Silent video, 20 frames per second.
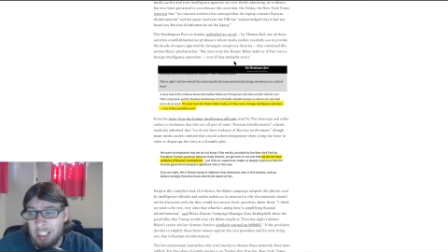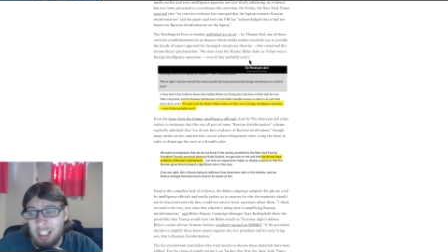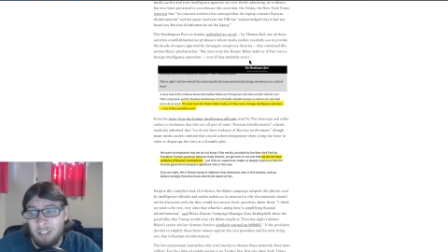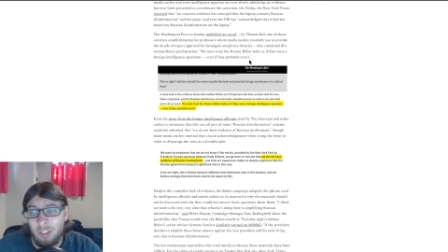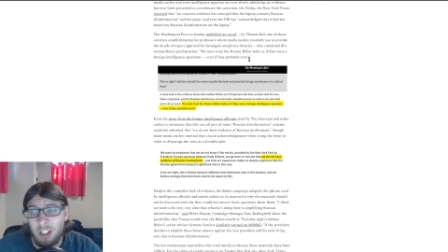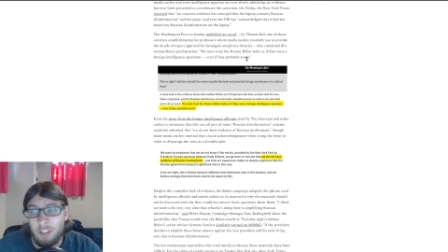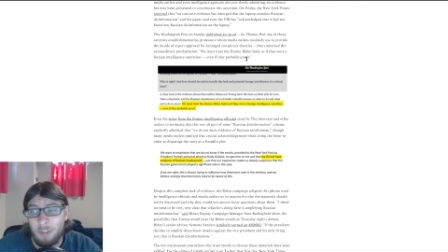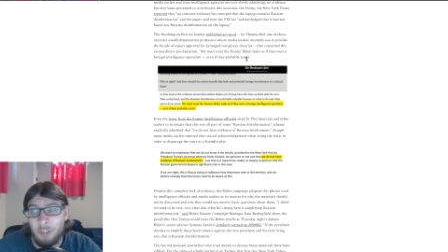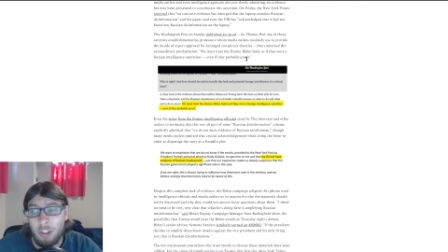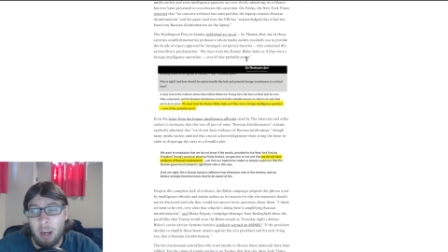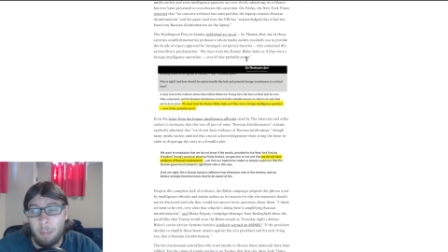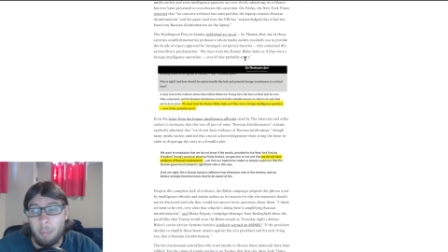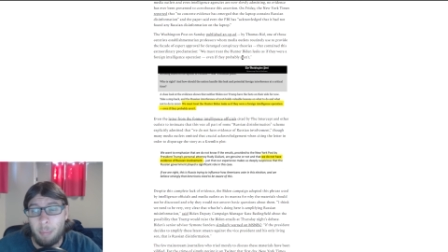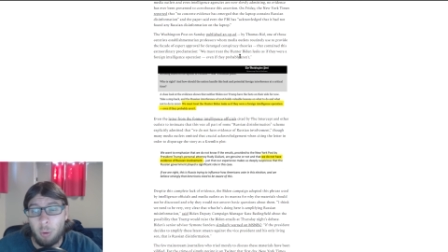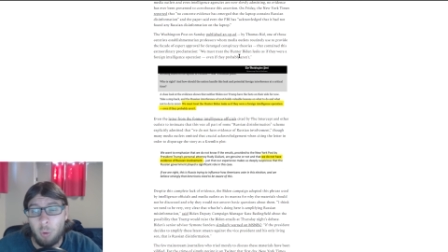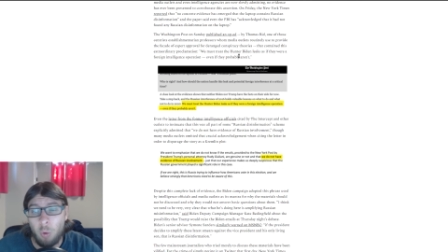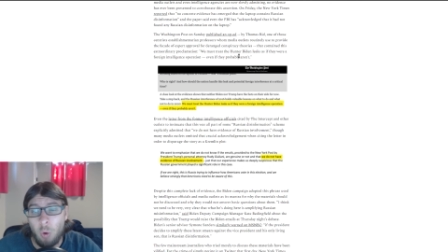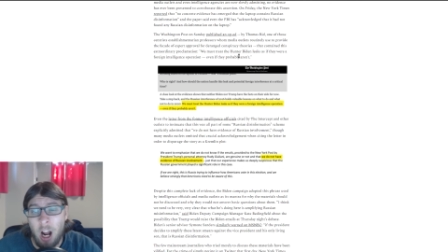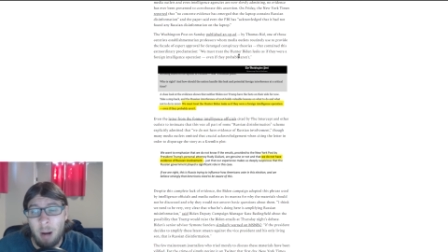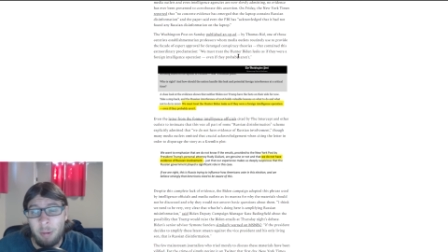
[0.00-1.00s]
even if they
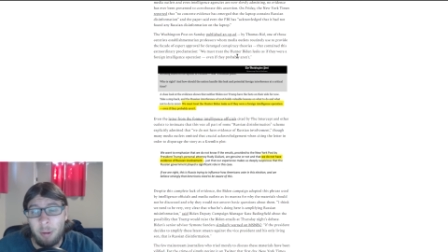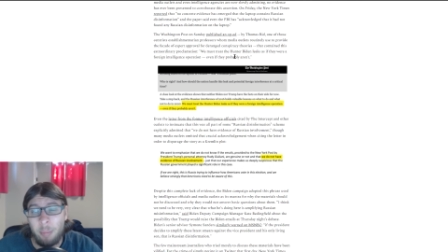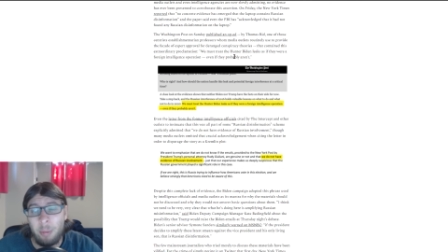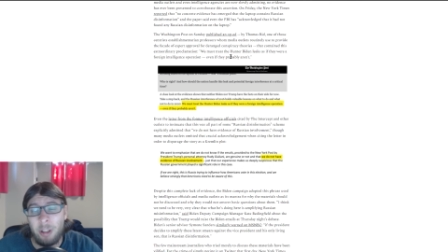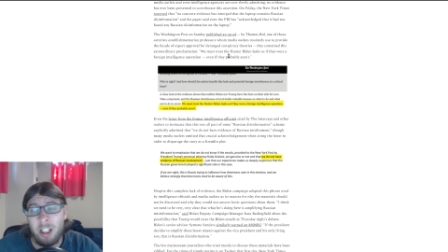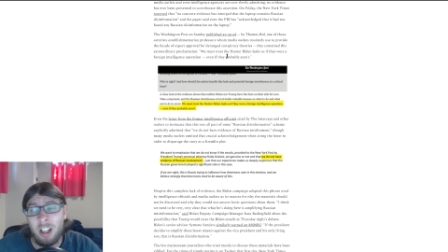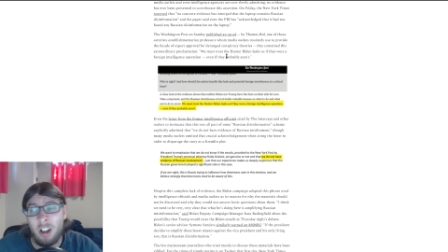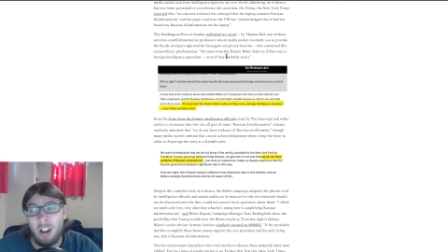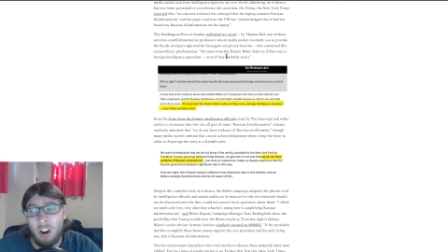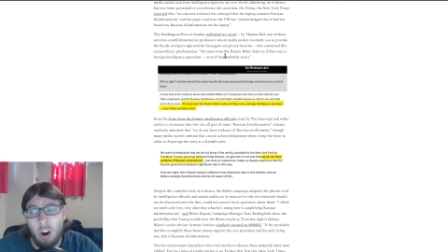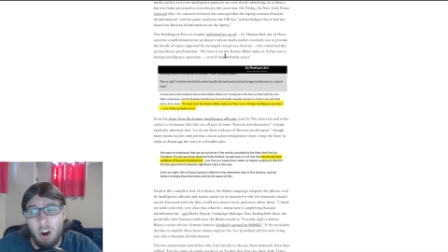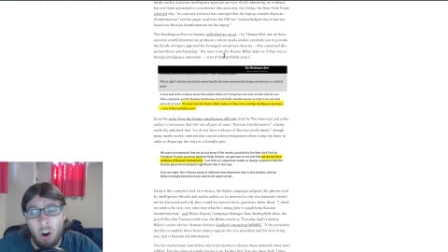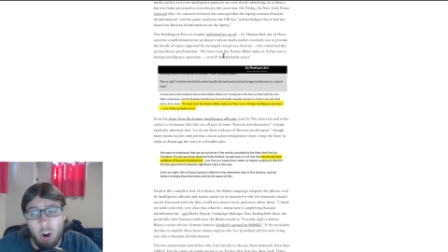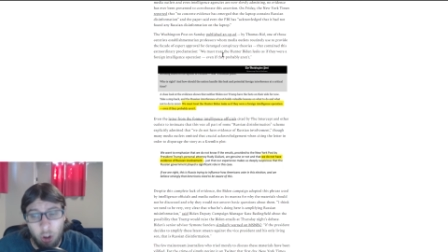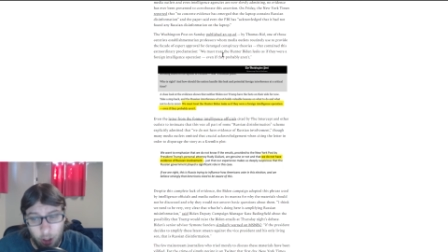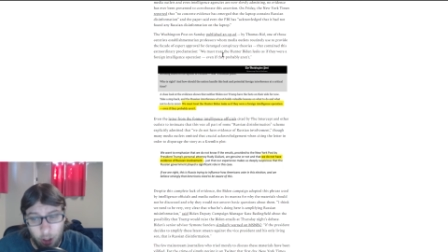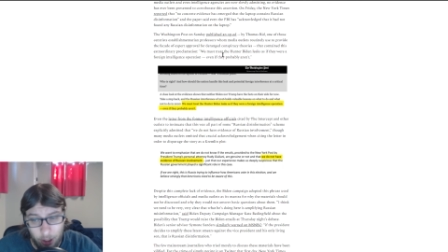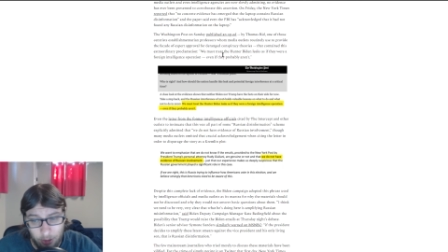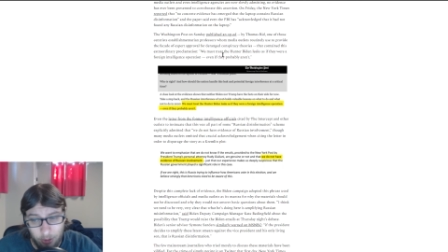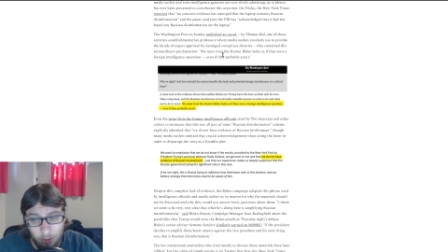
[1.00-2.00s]
probably
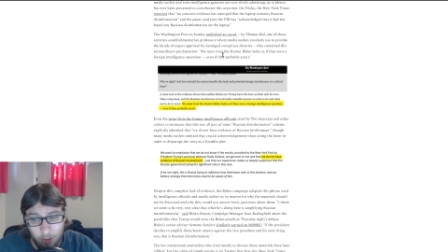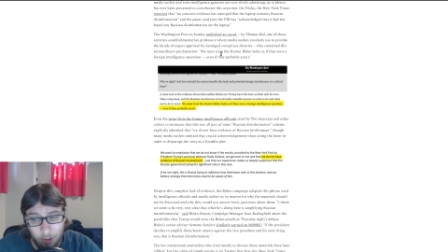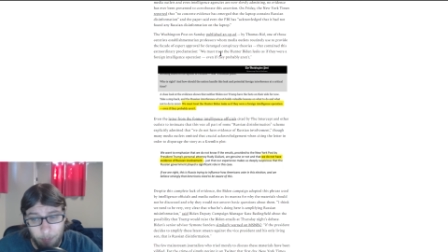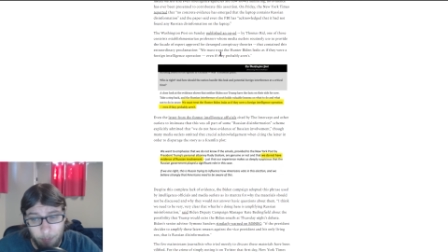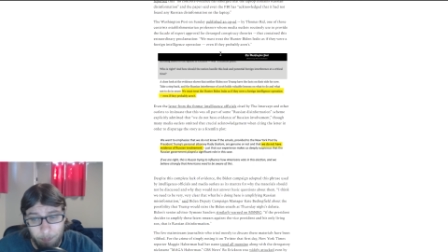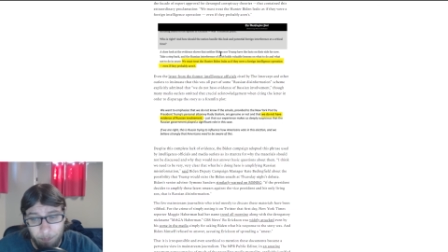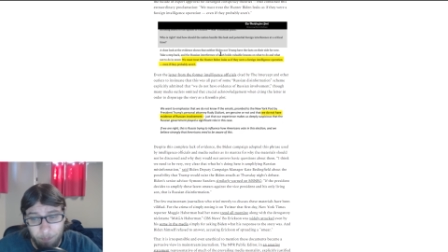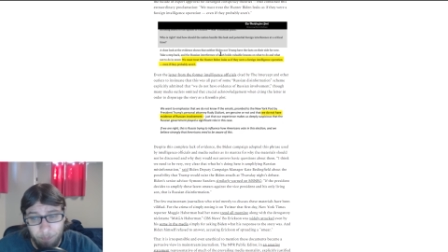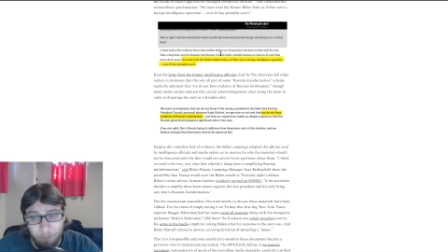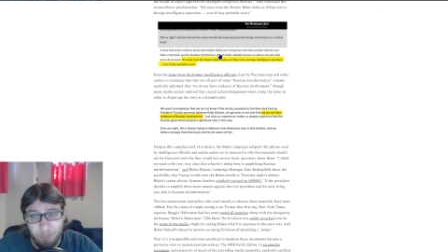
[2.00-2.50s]
aren't."